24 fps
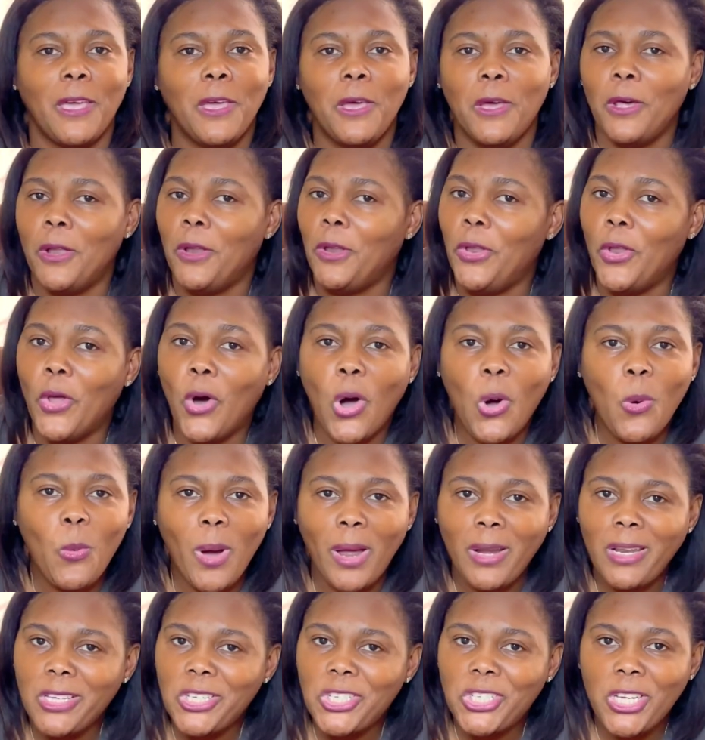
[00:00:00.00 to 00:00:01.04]
No one
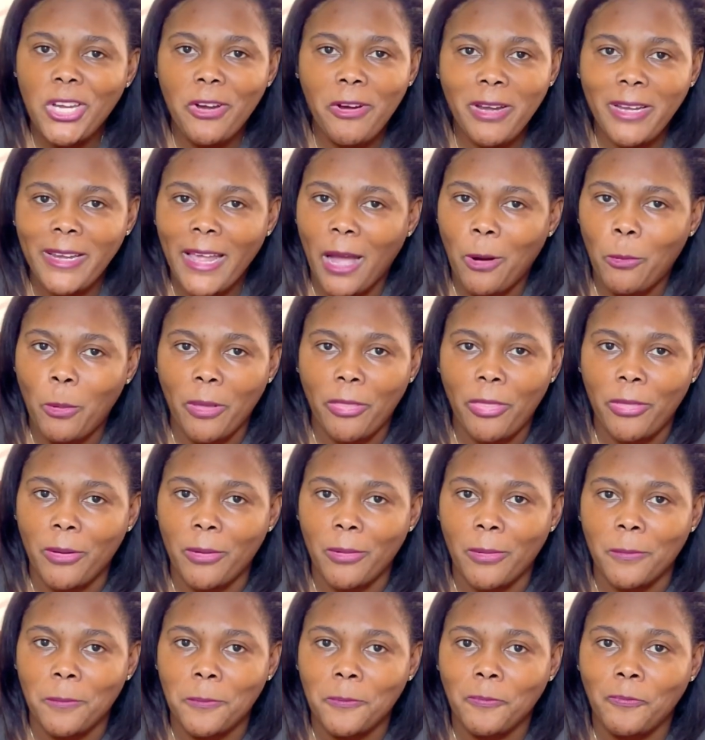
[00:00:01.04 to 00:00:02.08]
is sharing that with you.
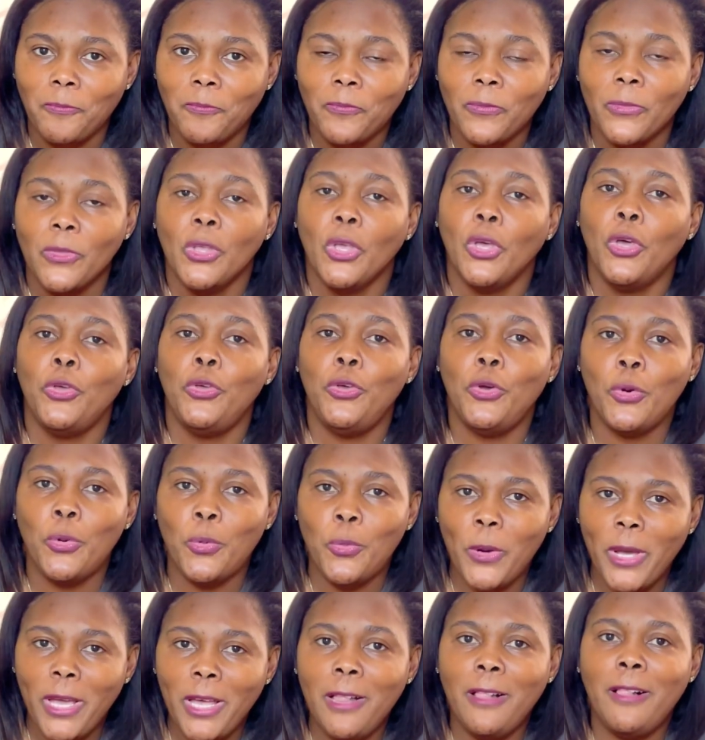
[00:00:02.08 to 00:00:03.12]
You
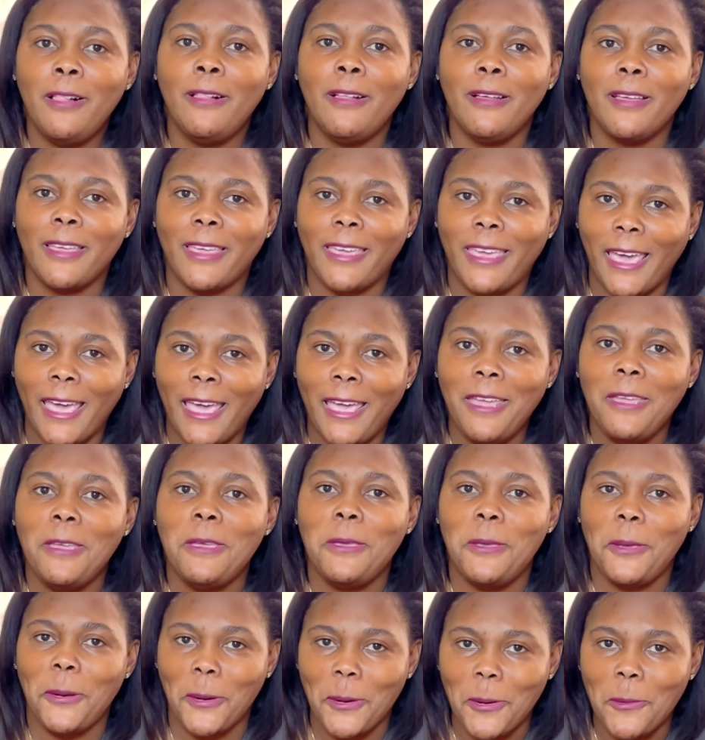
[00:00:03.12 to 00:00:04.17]
will get
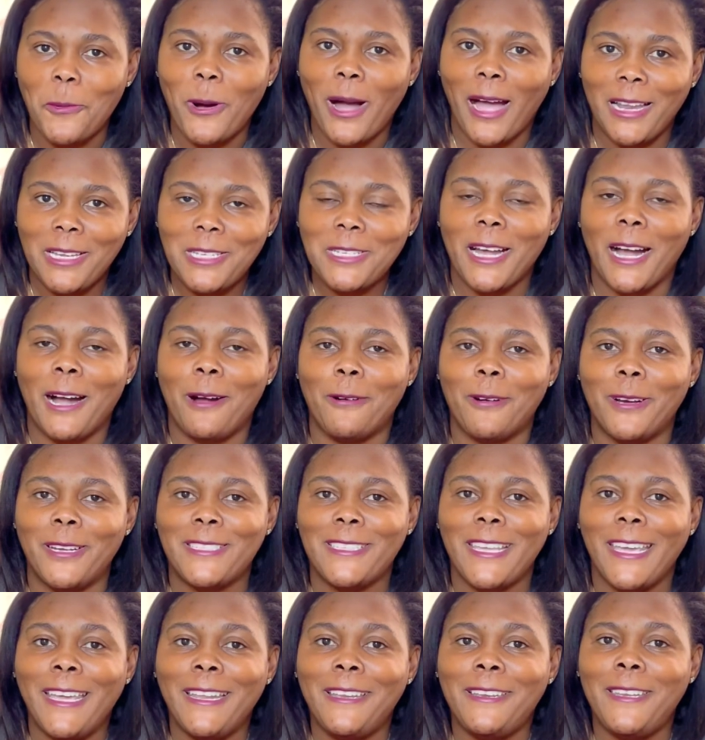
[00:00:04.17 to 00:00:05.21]
your watch hours.
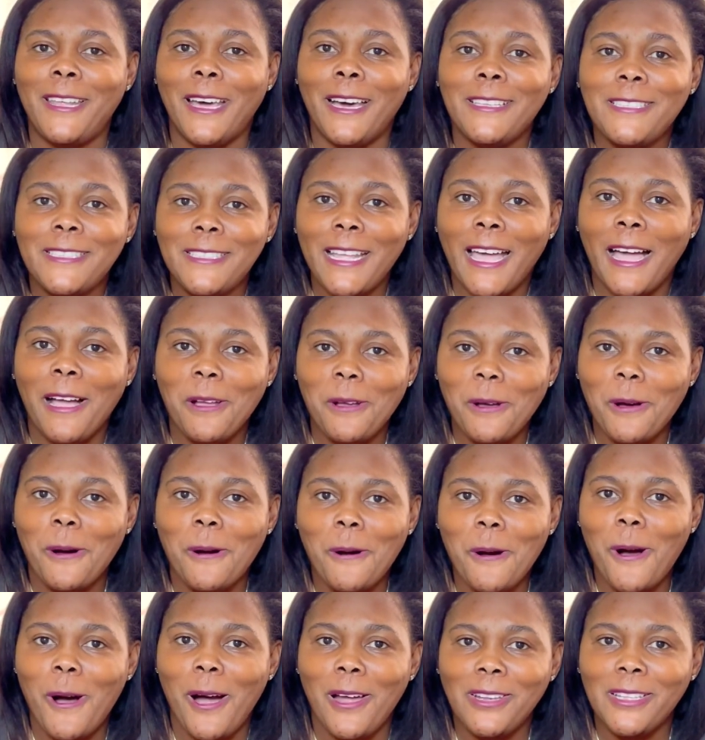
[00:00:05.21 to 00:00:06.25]
It does not go
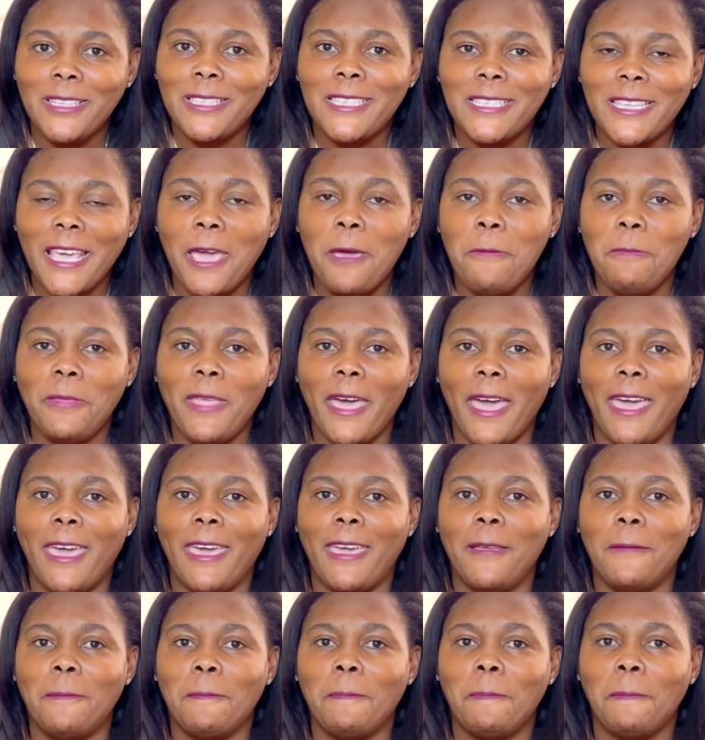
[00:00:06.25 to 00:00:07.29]
on the same day,